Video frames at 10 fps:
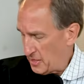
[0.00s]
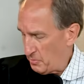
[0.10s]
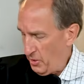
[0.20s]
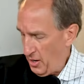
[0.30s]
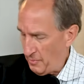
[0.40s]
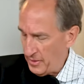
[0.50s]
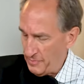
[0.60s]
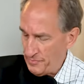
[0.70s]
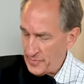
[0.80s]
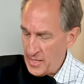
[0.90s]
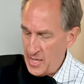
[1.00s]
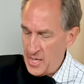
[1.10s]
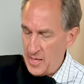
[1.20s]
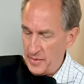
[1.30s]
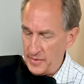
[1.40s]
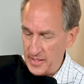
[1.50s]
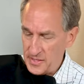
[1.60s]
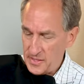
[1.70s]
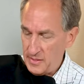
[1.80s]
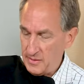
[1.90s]
department.
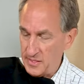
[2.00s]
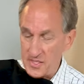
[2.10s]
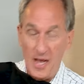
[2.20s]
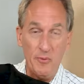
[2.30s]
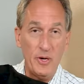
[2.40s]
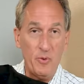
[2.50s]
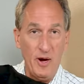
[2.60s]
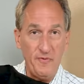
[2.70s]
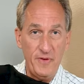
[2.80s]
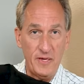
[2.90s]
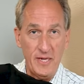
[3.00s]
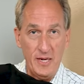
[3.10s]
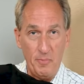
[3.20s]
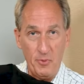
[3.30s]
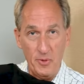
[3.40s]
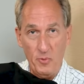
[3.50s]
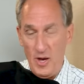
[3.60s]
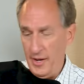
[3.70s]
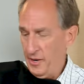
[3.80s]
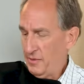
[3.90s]
This does not require filling it up with
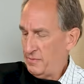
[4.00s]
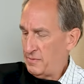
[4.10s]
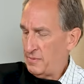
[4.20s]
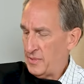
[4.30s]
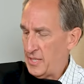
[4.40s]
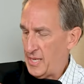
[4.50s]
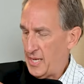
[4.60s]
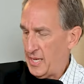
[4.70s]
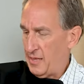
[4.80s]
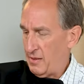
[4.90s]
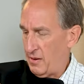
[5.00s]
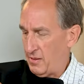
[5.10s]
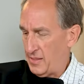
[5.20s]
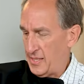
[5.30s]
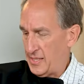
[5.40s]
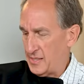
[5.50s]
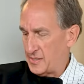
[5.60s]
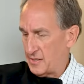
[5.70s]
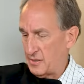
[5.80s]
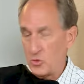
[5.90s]
water. It
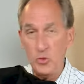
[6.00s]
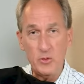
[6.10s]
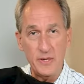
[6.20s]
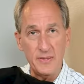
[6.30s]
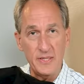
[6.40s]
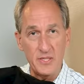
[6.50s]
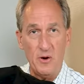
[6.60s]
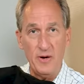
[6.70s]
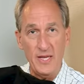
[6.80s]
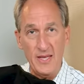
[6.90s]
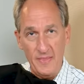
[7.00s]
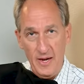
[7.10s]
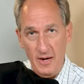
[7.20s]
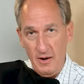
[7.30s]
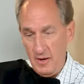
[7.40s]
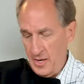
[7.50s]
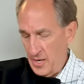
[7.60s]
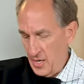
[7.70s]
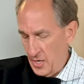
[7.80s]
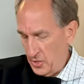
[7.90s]
is a coolant that's already in there.
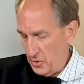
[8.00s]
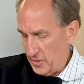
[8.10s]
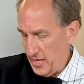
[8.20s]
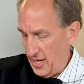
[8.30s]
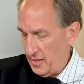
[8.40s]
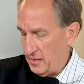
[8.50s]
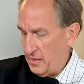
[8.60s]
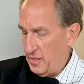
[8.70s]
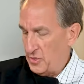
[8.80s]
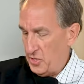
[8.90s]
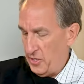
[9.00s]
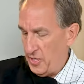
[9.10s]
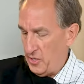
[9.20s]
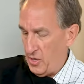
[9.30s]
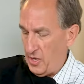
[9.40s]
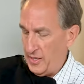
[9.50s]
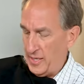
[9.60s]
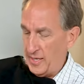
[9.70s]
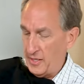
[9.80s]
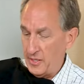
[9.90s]
You can turn it
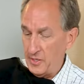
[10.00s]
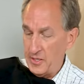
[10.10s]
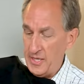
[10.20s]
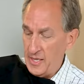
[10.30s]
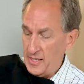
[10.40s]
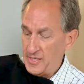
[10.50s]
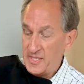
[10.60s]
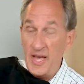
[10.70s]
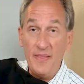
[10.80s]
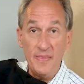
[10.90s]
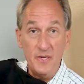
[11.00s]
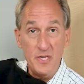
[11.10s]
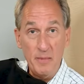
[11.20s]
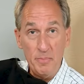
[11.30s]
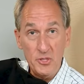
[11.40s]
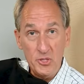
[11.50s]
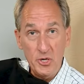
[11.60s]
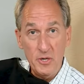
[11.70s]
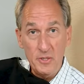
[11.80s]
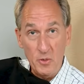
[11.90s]
on and literally set the
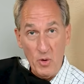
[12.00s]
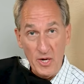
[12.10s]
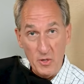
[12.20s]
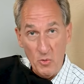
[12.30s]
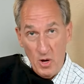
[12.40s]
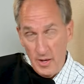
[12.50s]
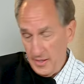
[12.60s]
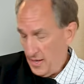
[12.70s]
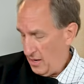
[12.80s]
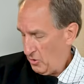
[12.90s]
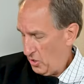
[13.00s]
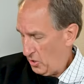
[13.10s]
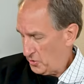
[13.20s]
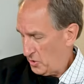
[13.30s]
temperature to what you want, how cold